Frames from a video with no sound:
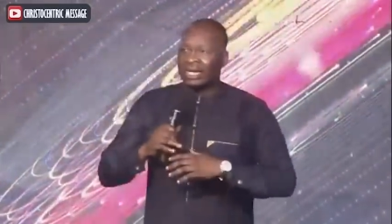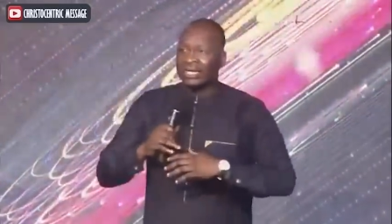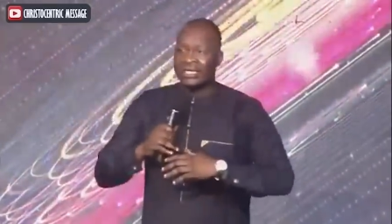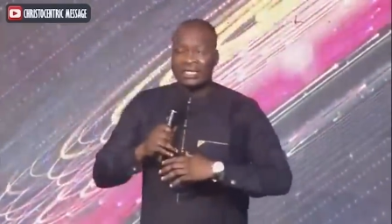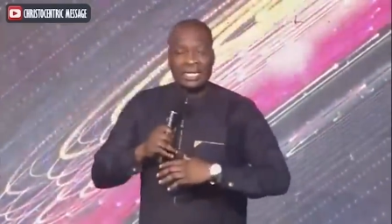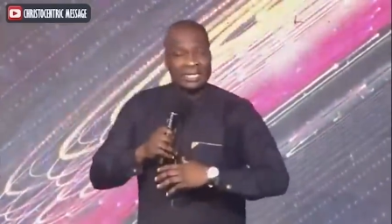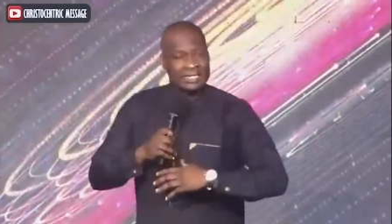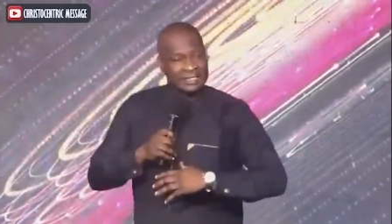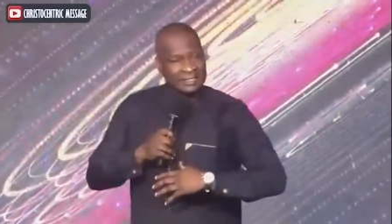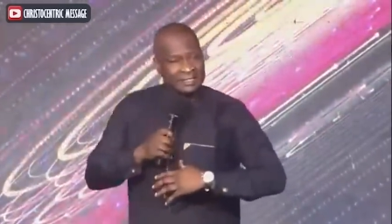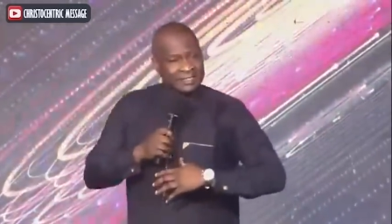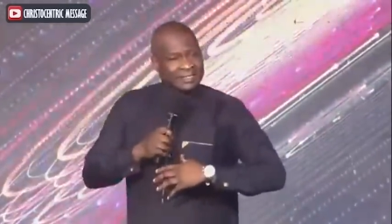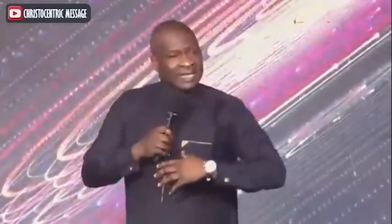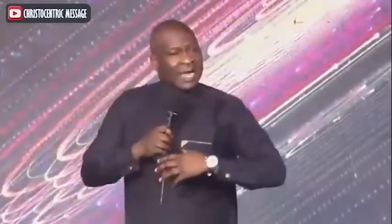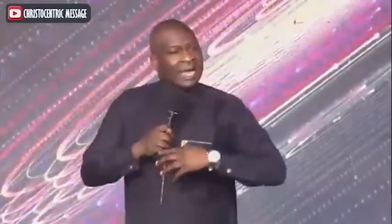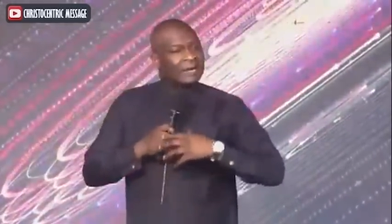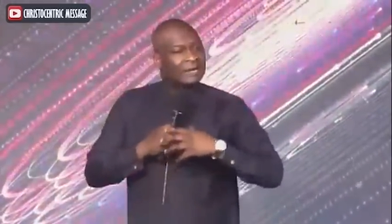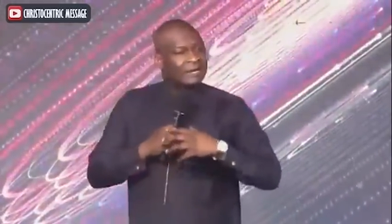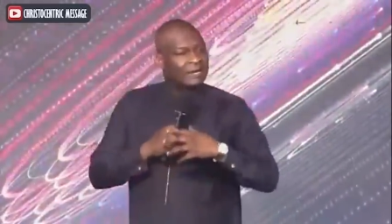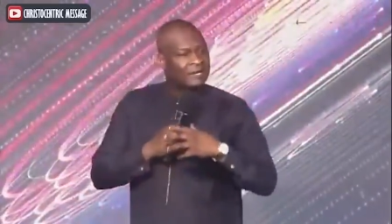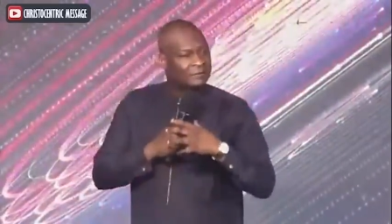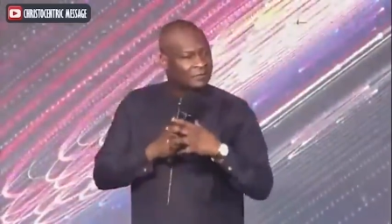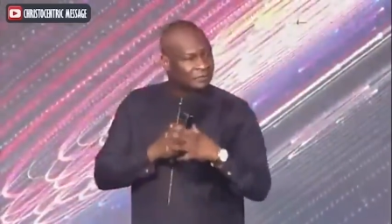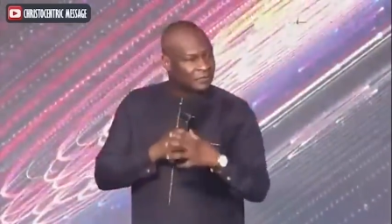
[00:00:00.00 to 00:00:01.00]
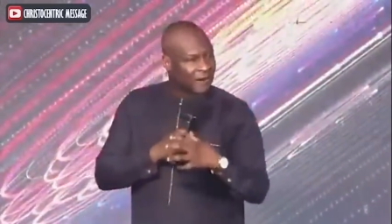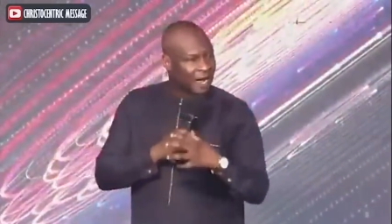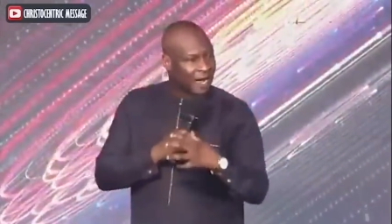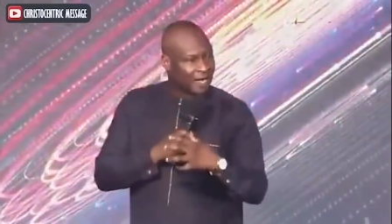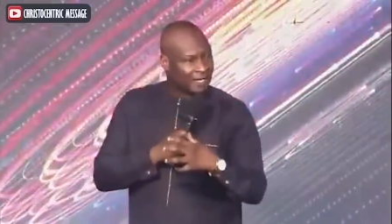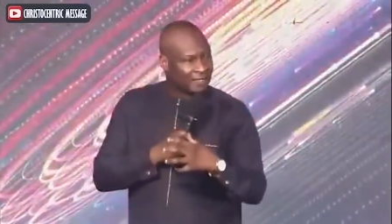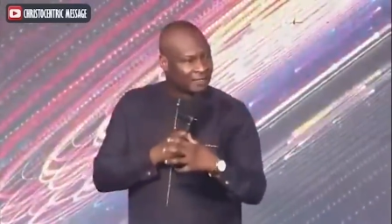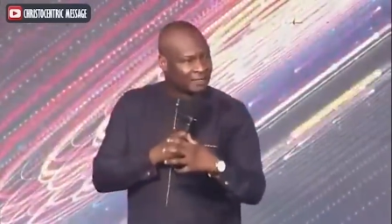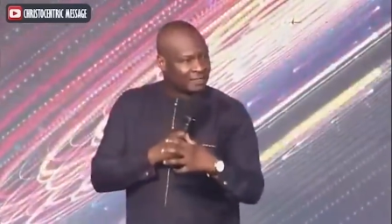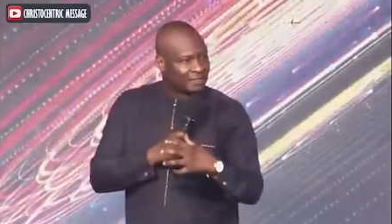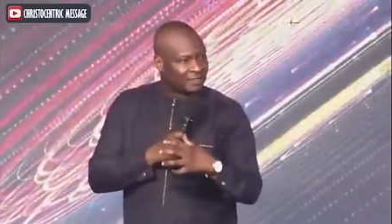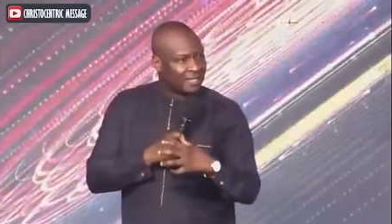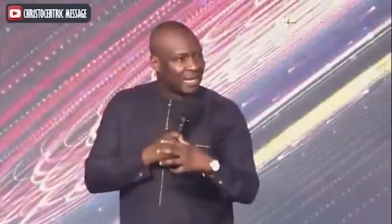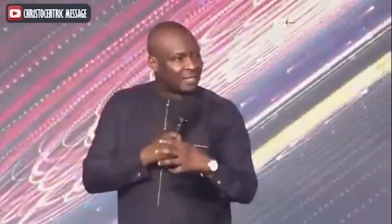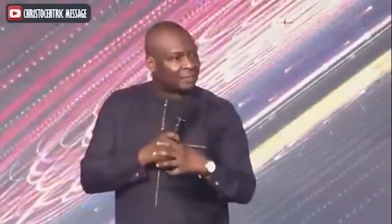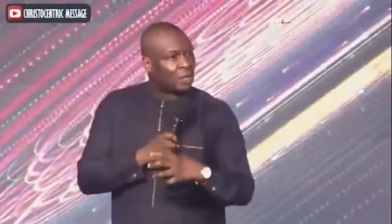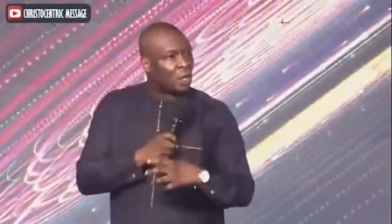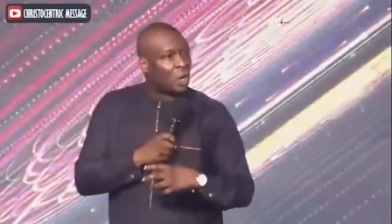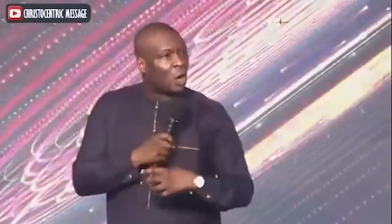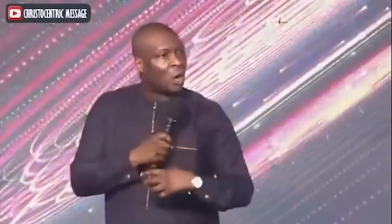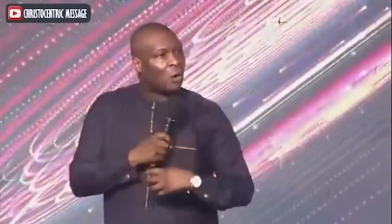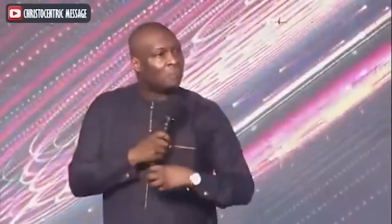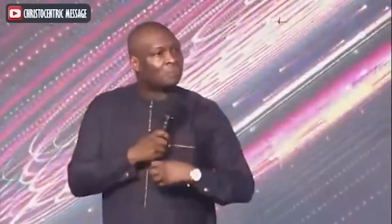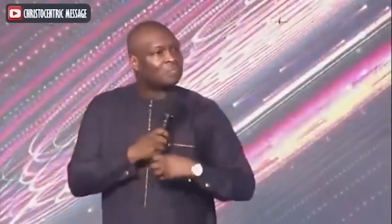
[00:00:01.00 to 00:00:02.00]
the sacrifice that
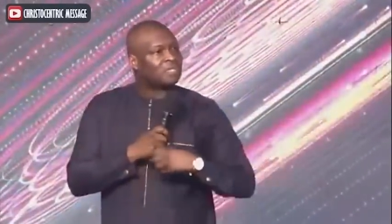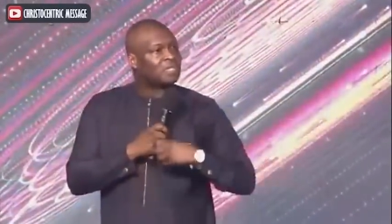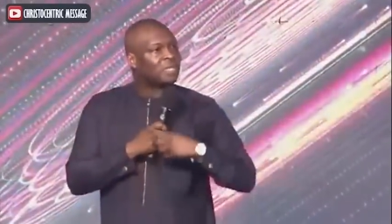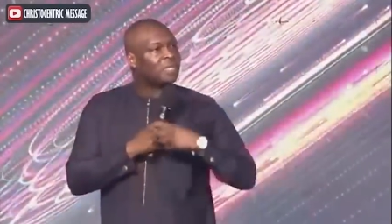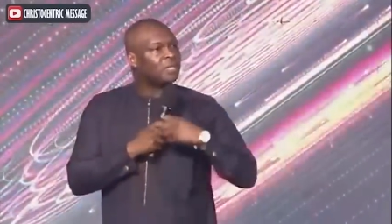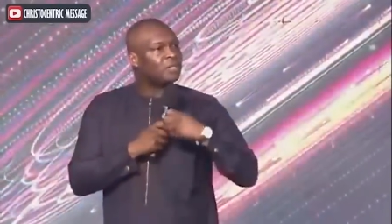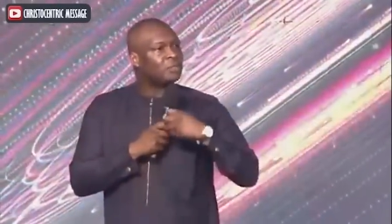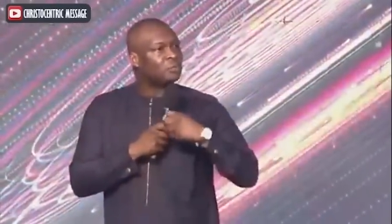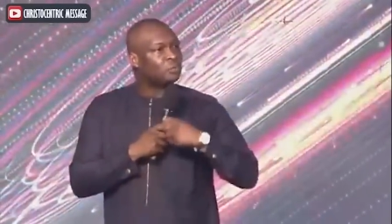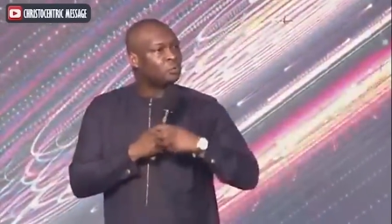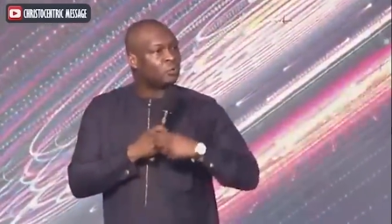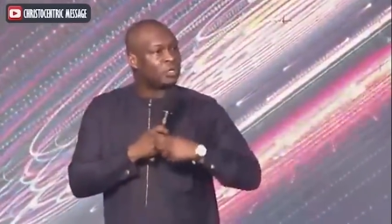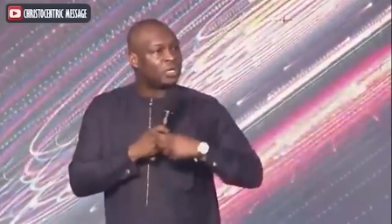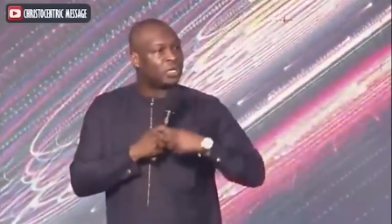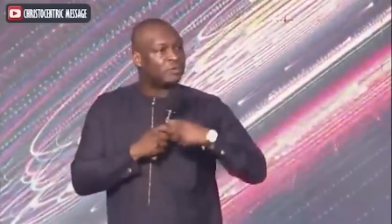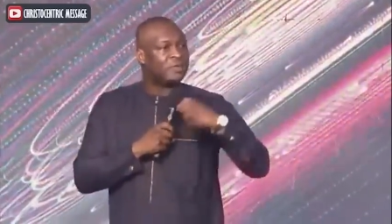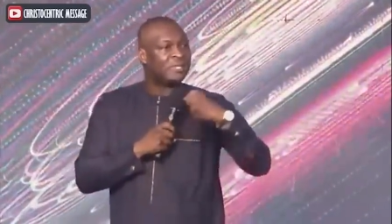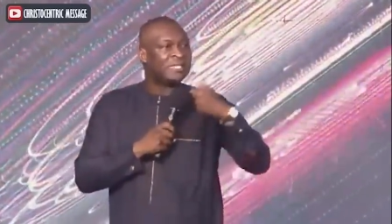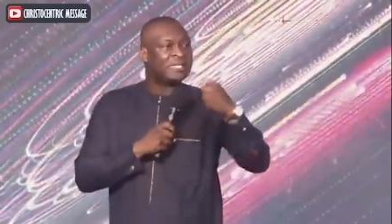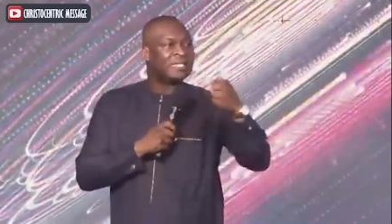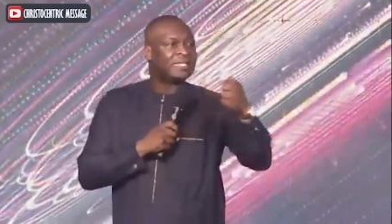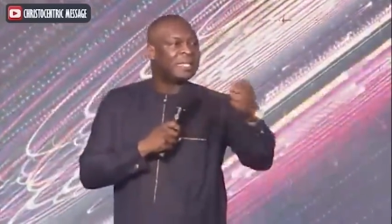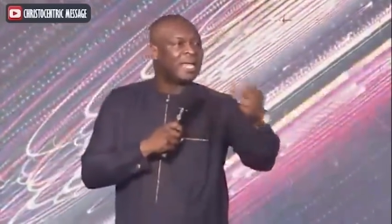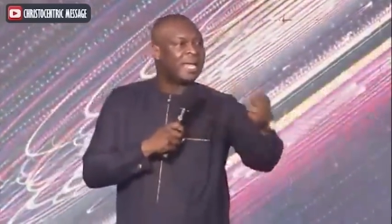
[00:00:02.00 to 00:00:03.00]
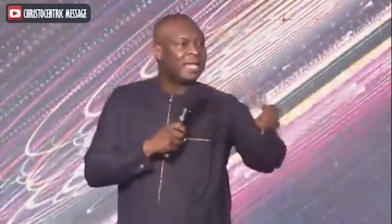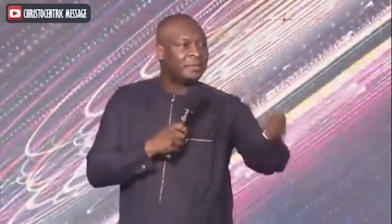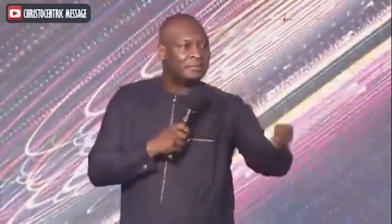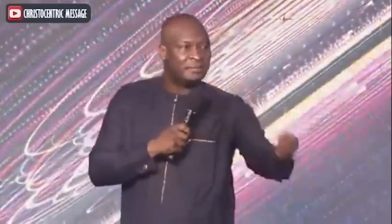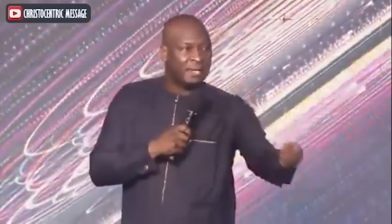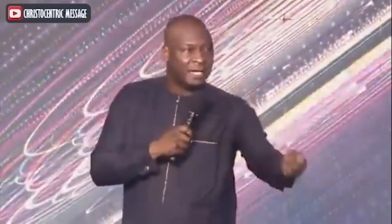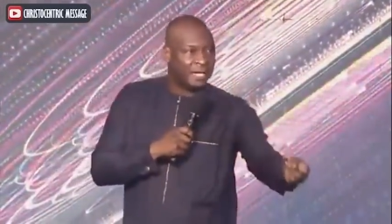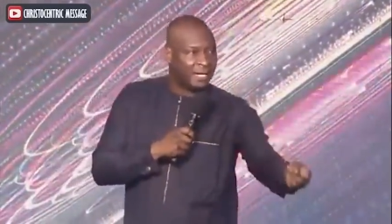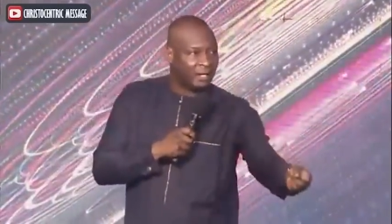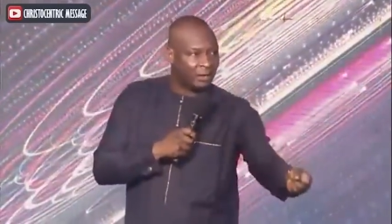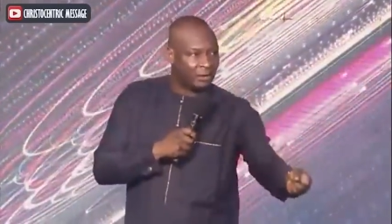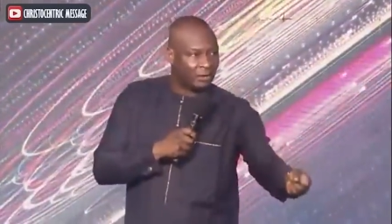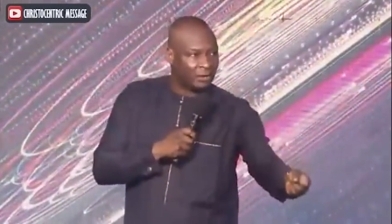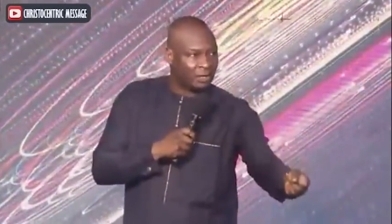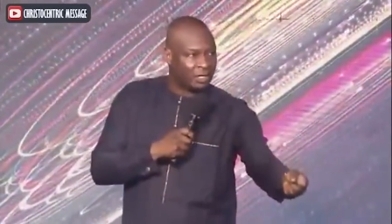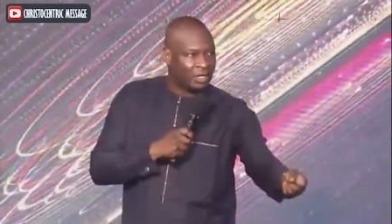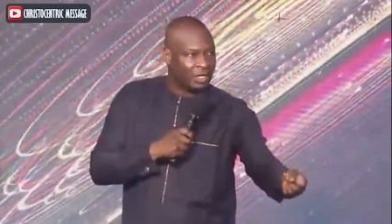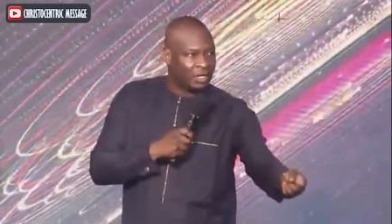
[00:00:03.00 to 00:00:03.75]
comes into giving 10 million